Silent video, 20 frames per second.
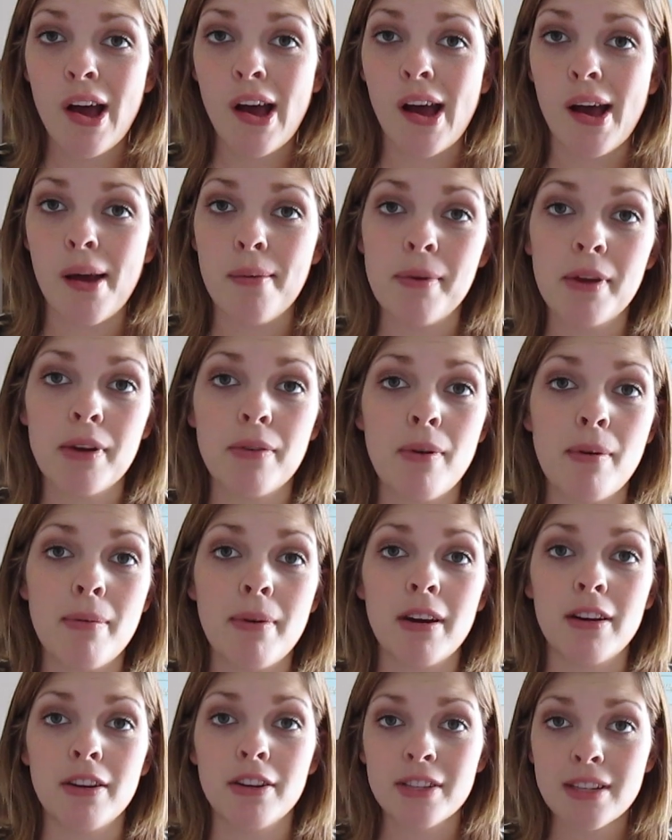You can rub
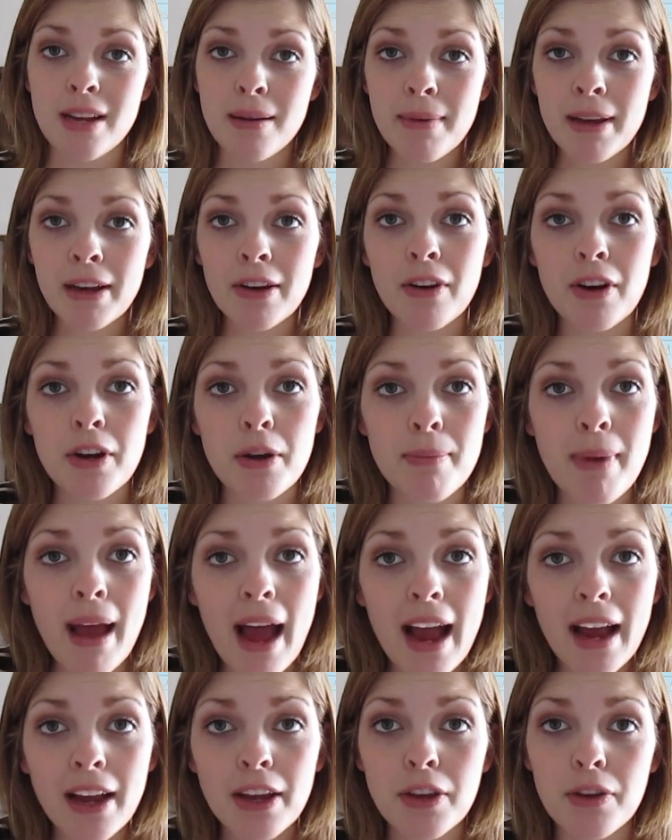it on your stomach or on your
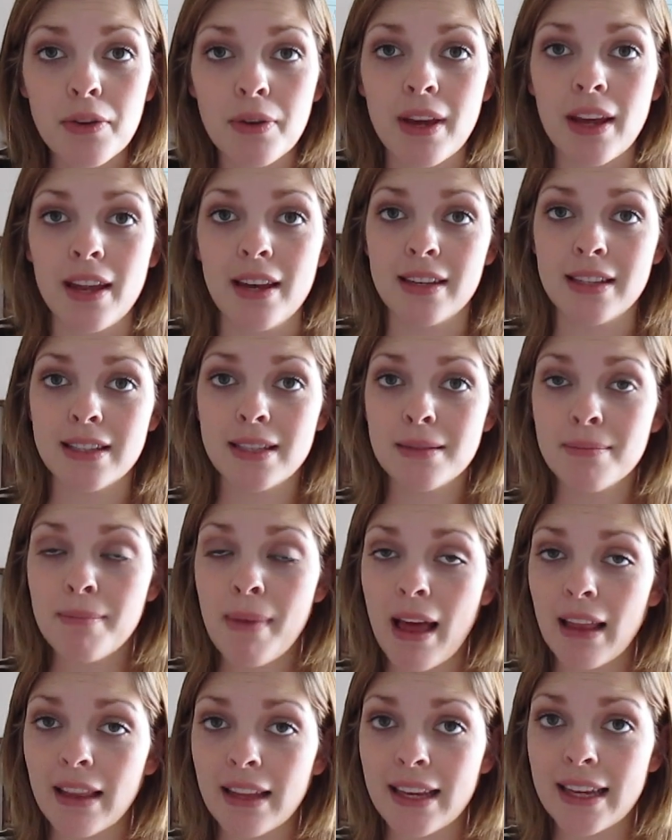back. You can
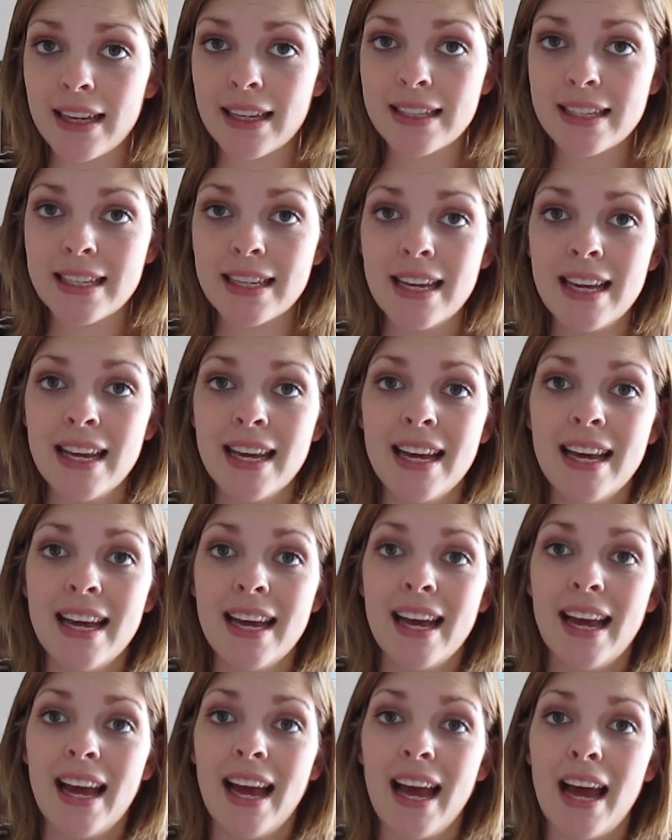smell it,
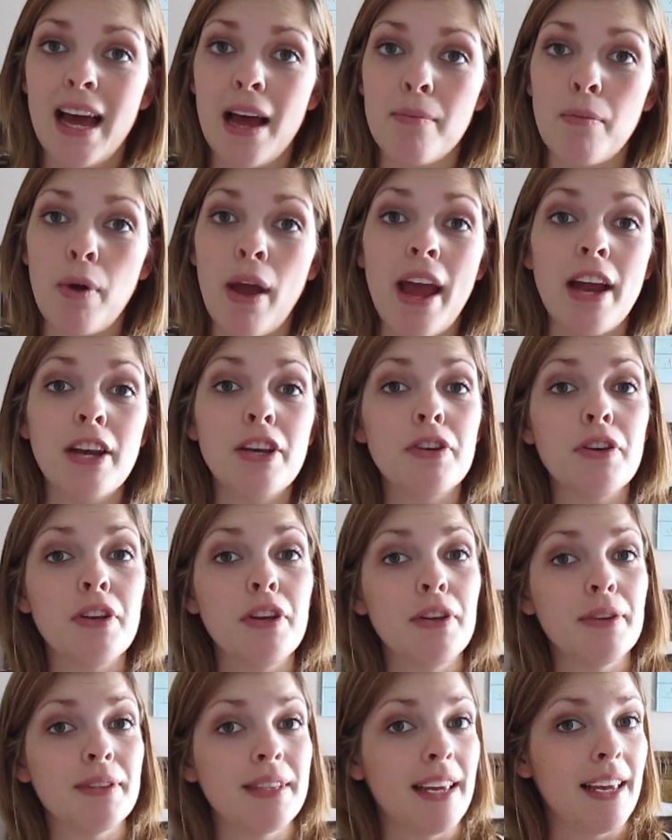and you
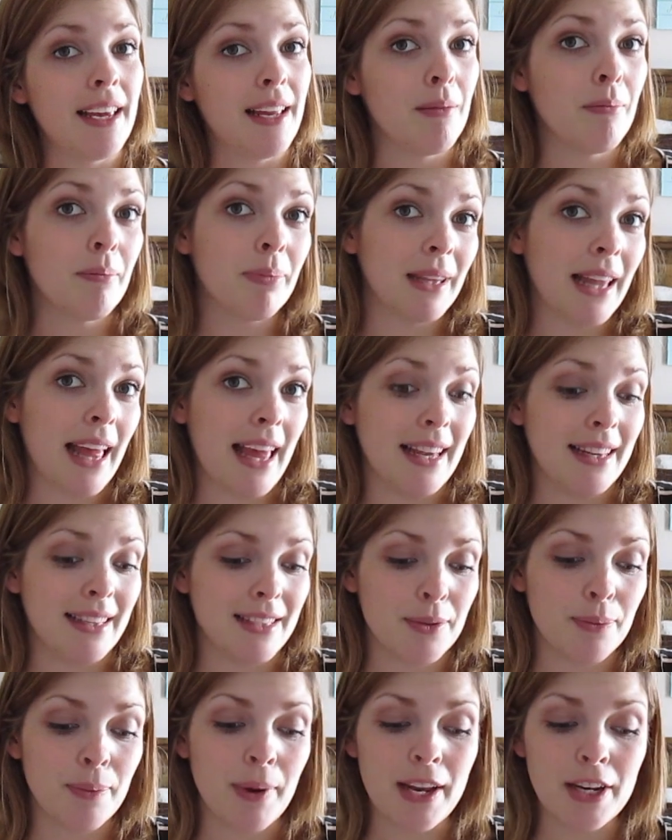can use it in
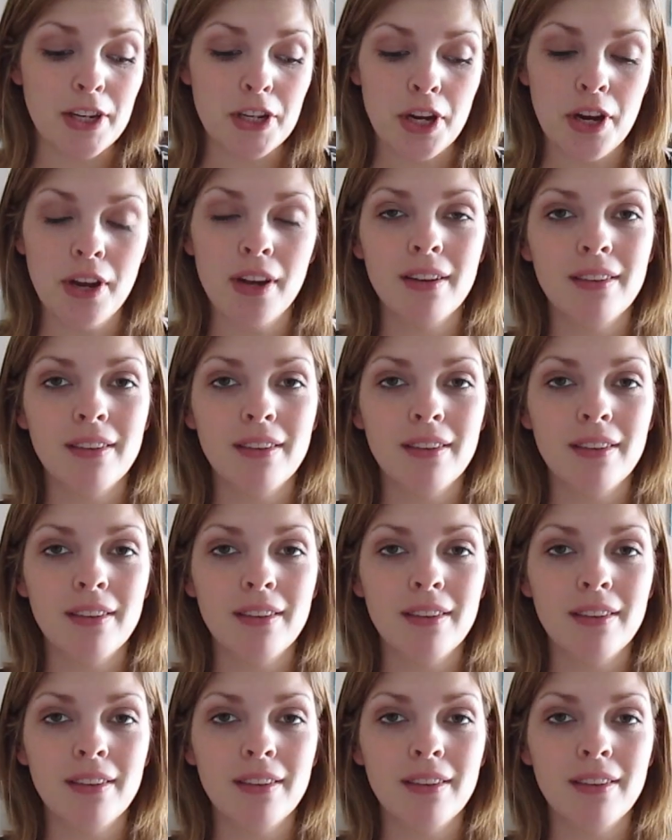blends, which